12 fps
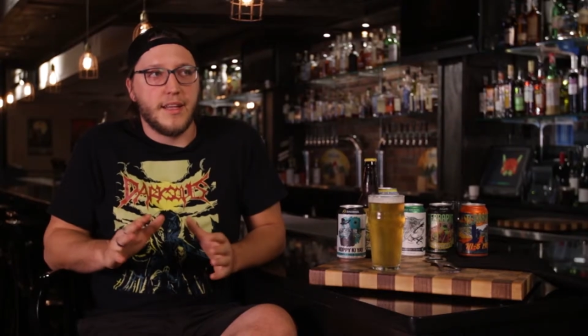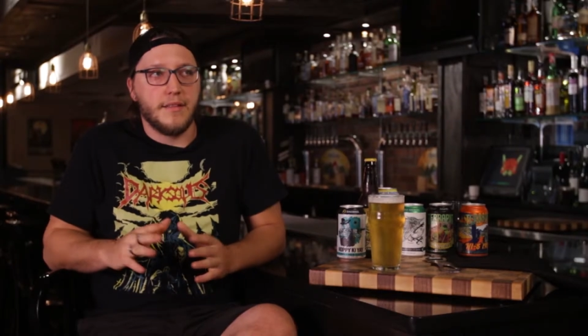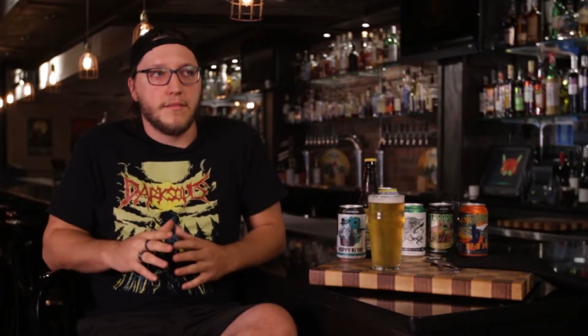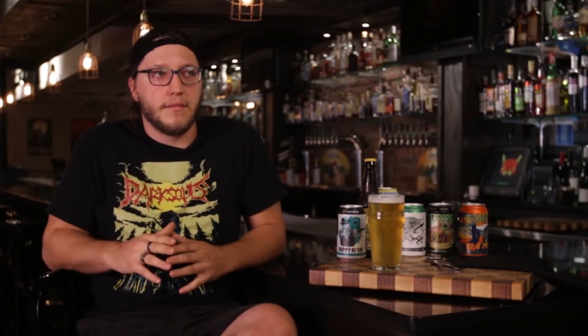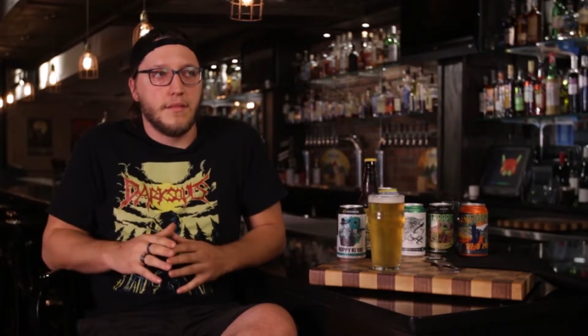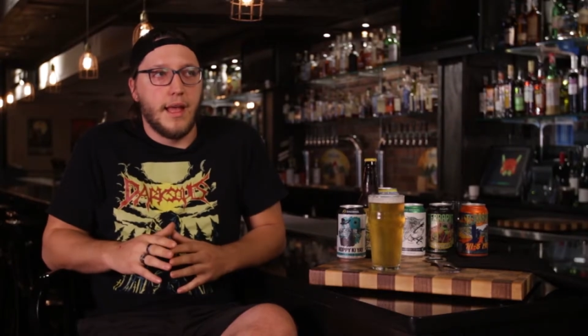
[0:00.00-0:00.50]
that
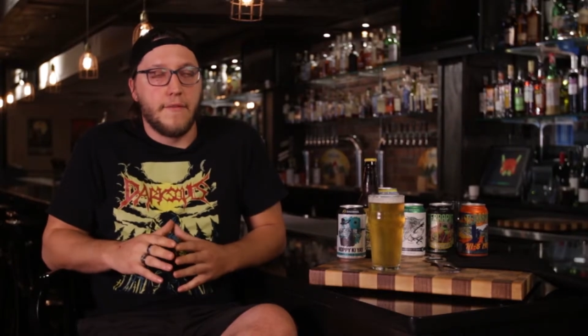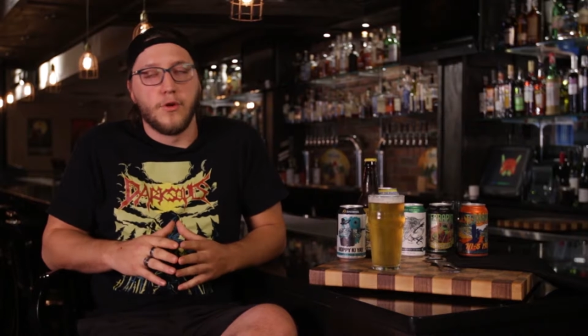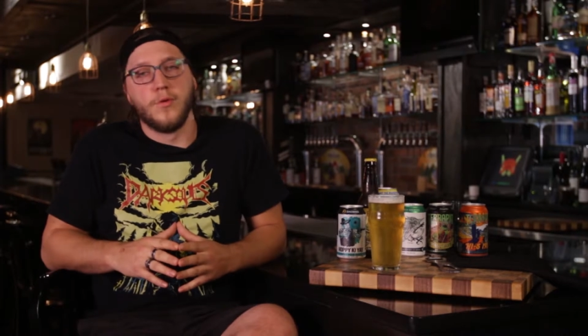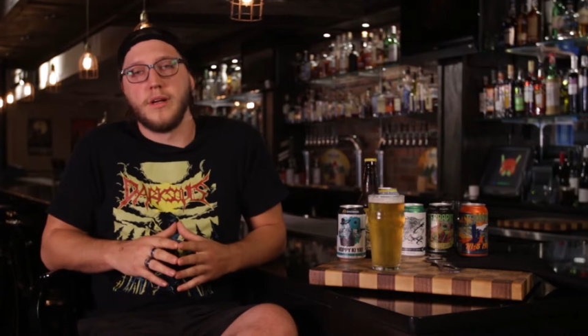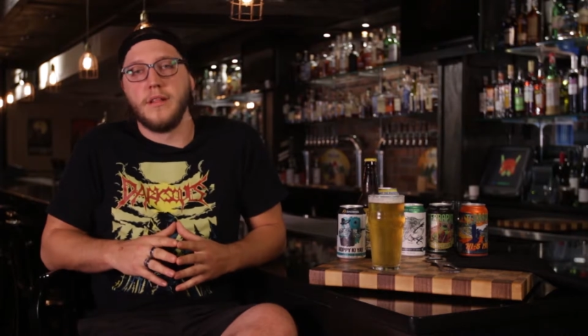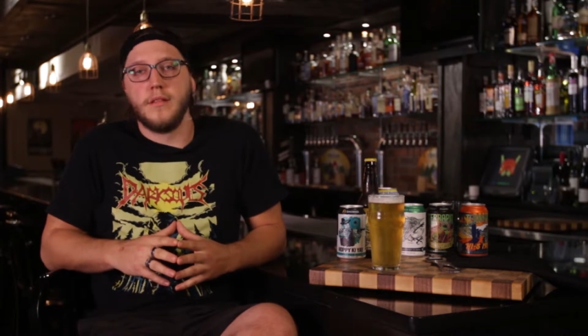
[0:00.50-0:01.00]

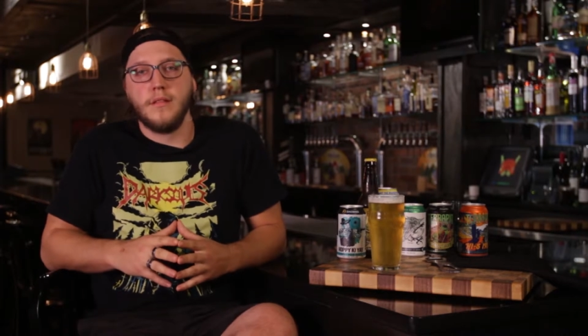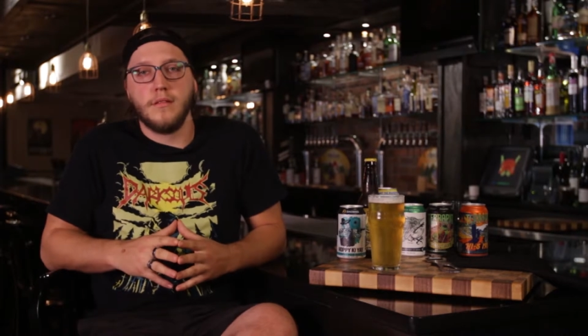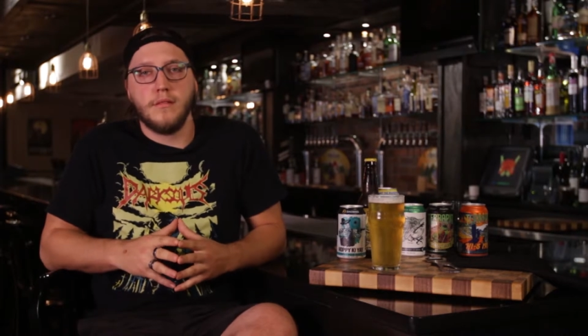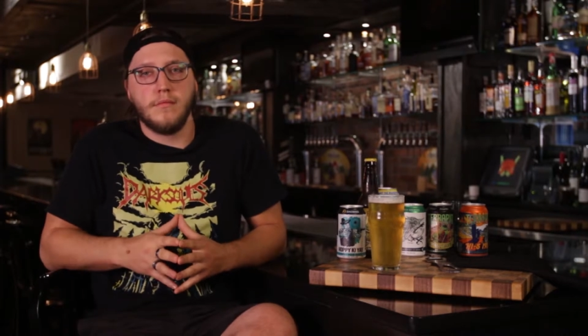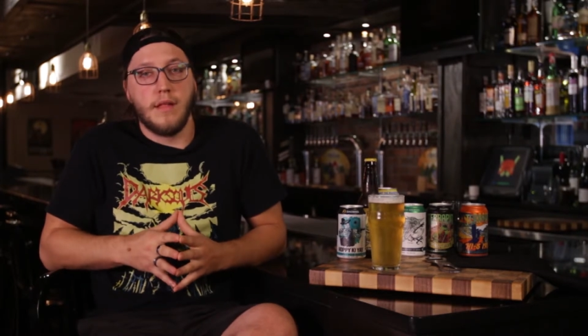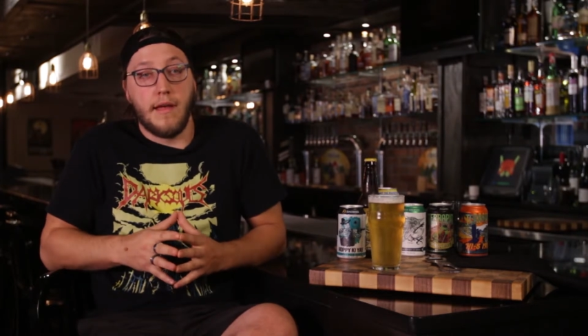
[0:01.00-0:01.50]
everyone in,
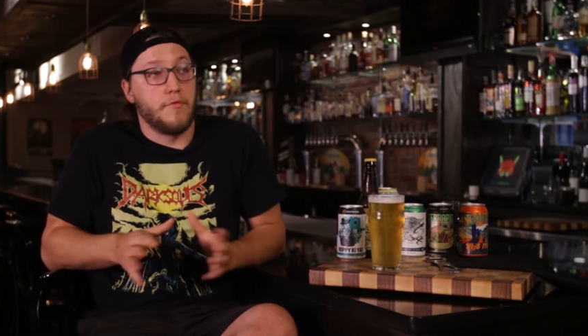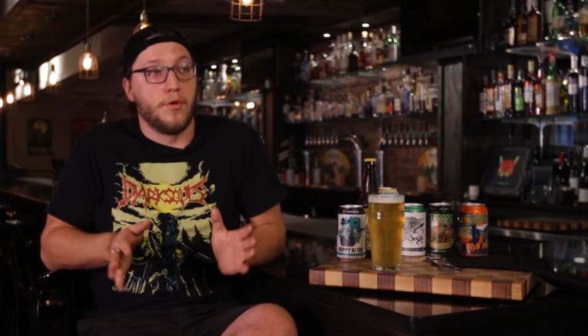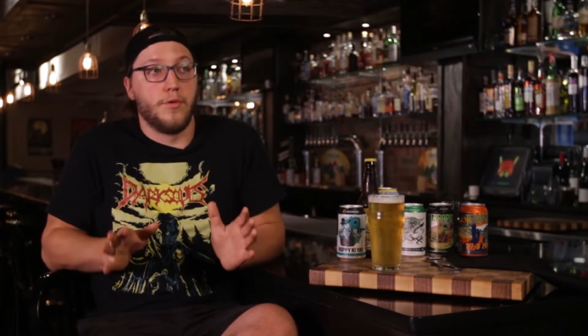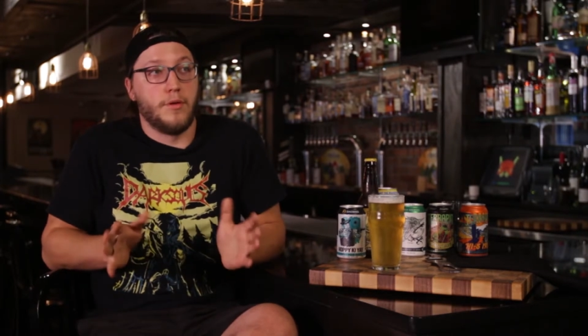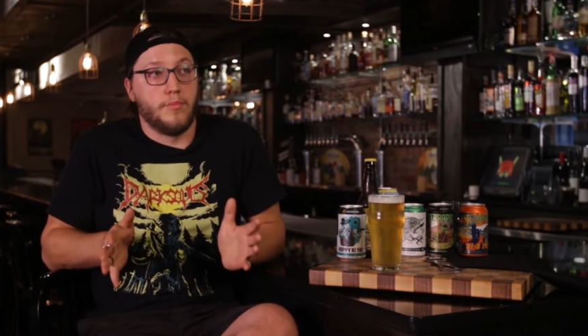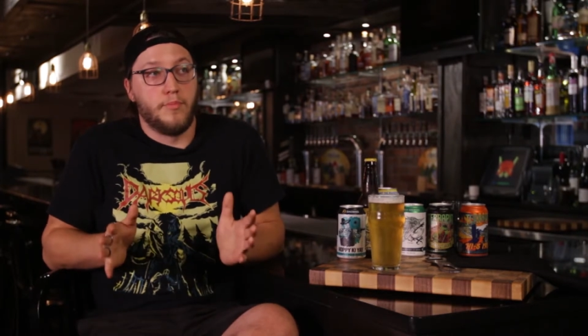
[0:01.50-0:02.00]

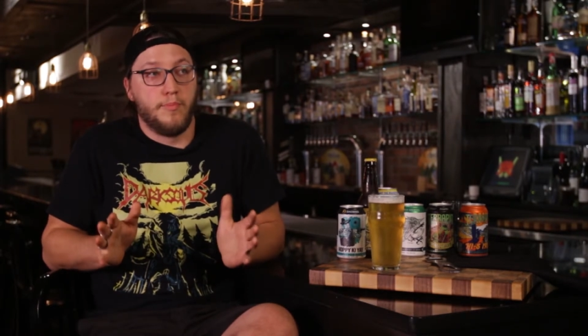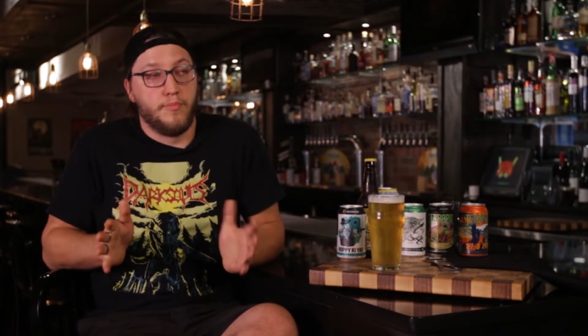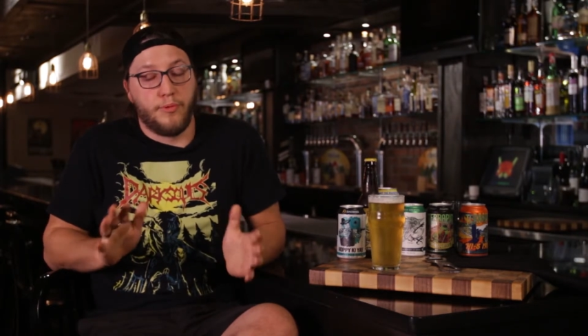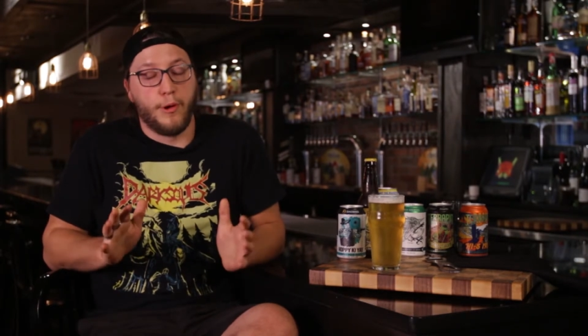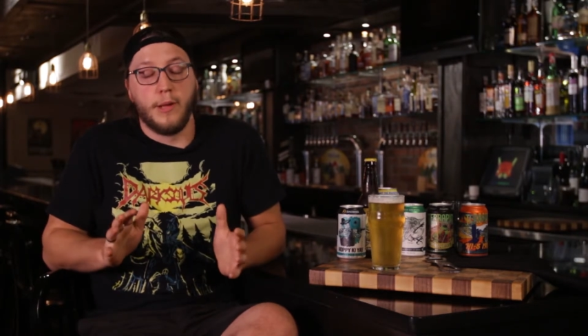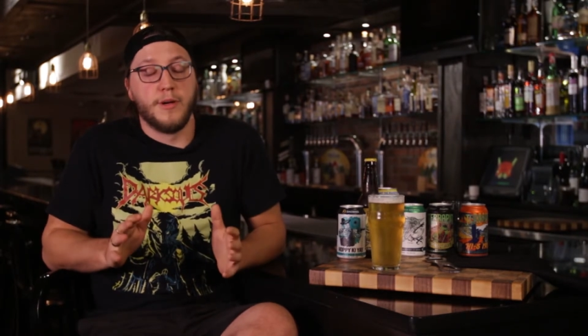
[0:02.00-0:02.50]
everyone
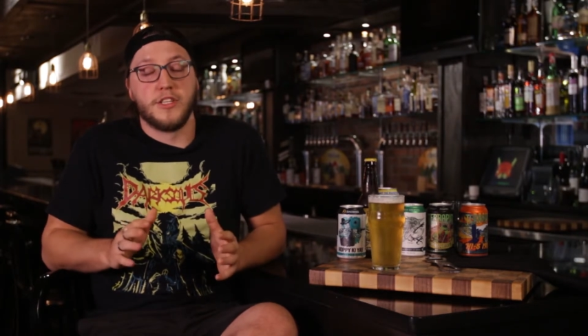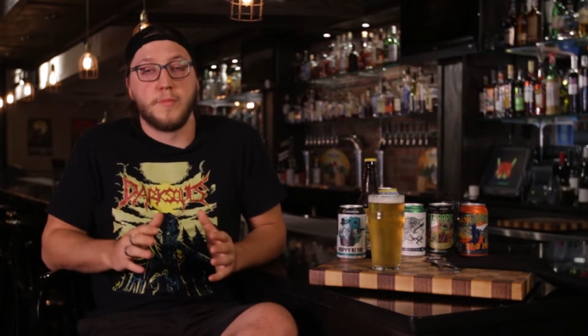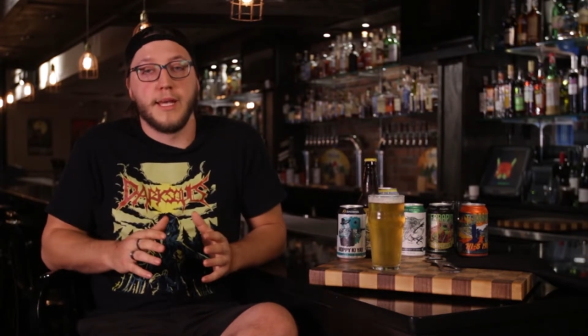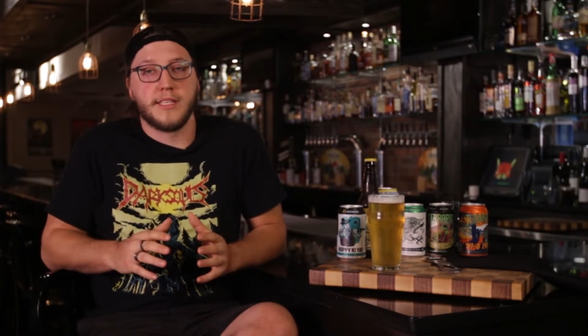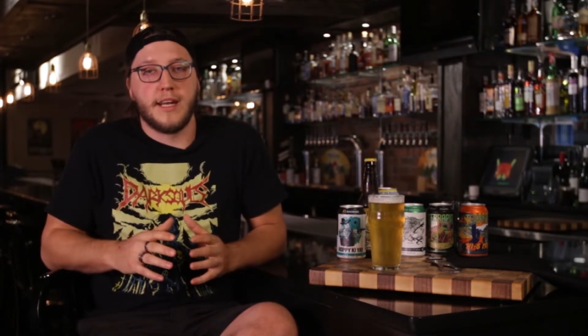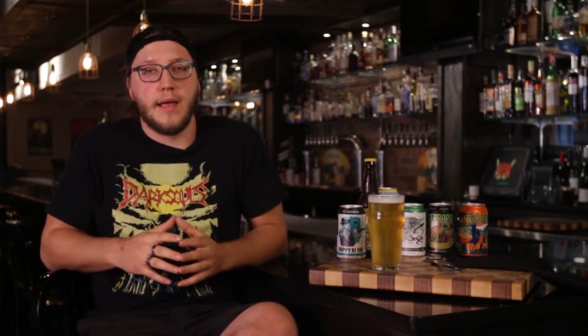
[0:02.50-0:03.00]
pretty much
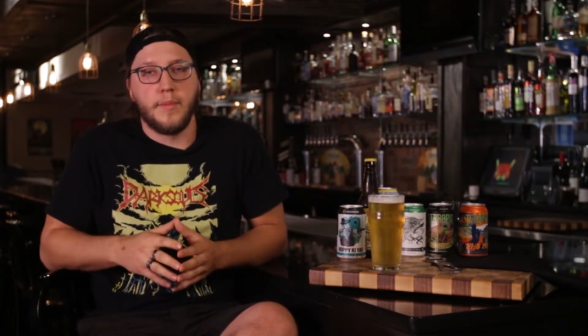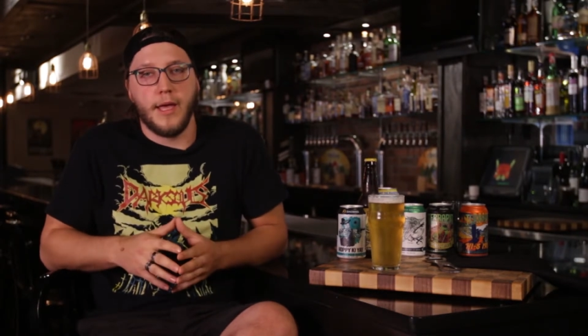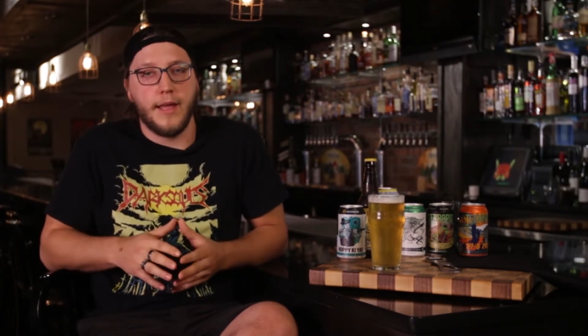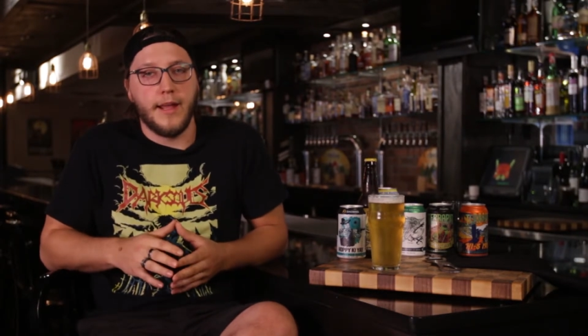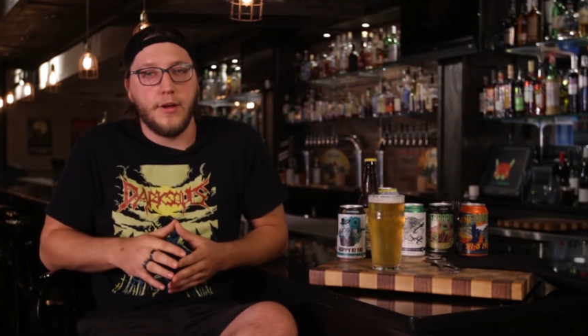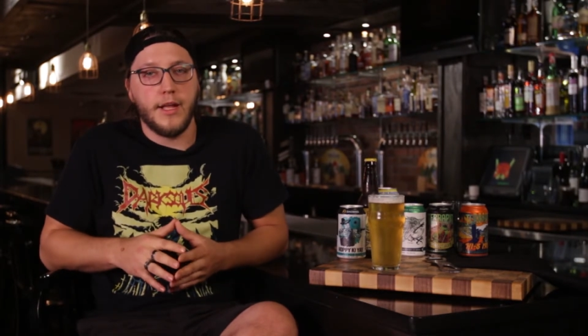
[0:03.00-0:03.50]
makes an
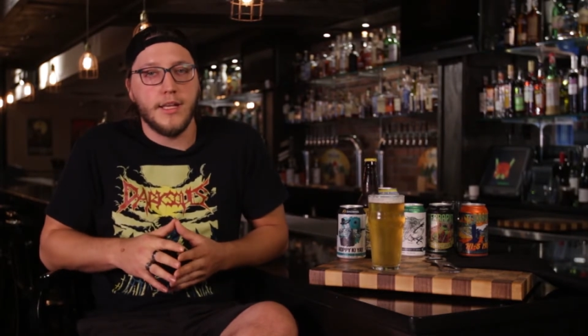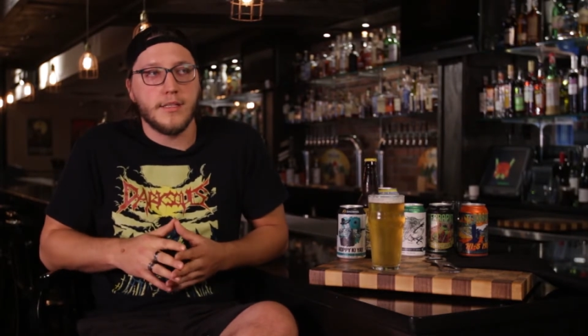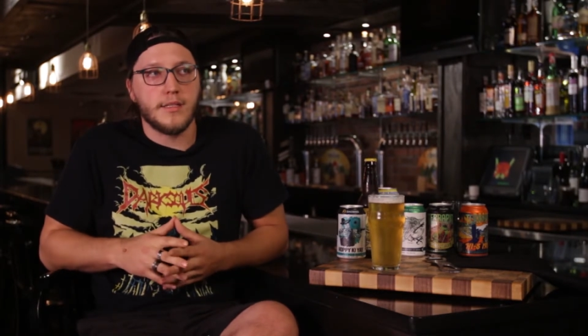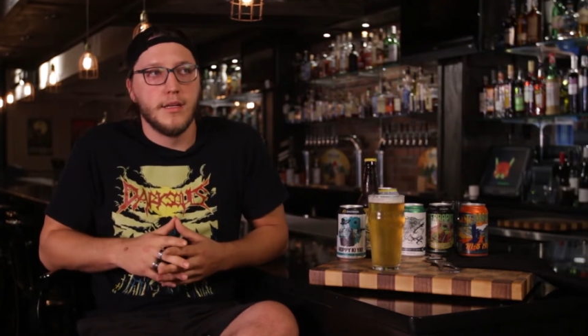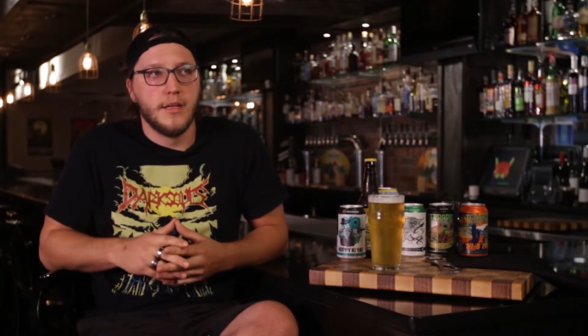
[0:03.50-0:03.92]
IPA nowadays.